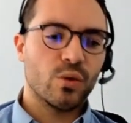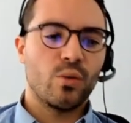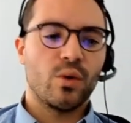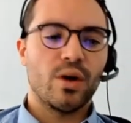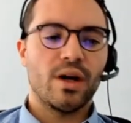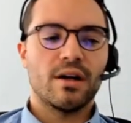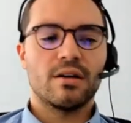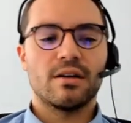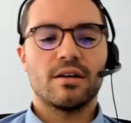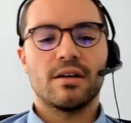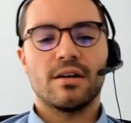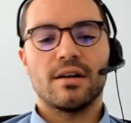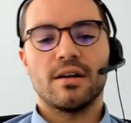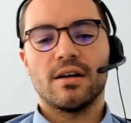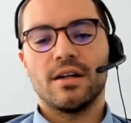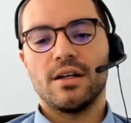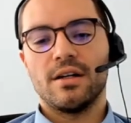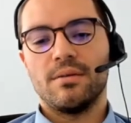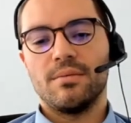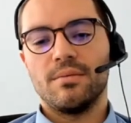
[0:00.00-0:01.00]
We
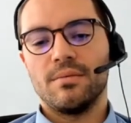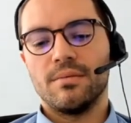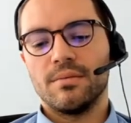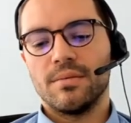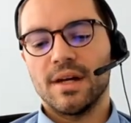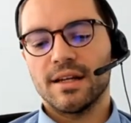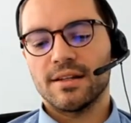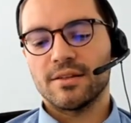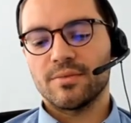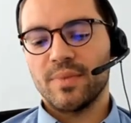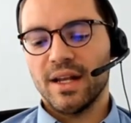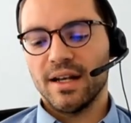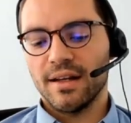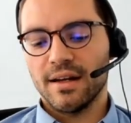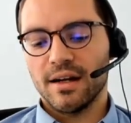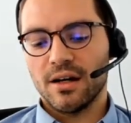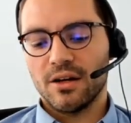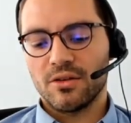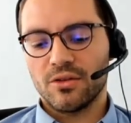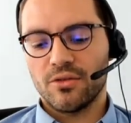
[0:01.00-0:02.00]
are
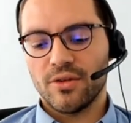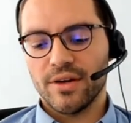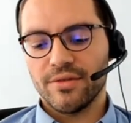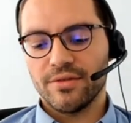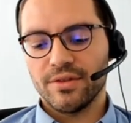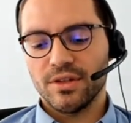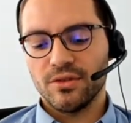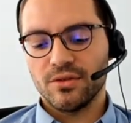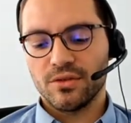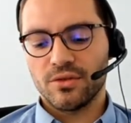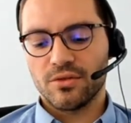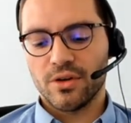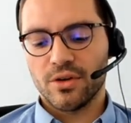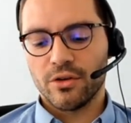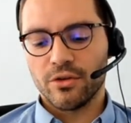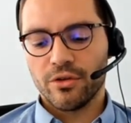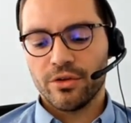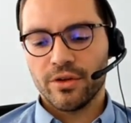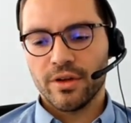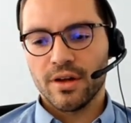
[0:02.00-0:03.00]
expanding our revenue and
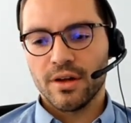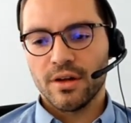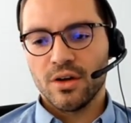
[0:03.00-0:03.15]
growth.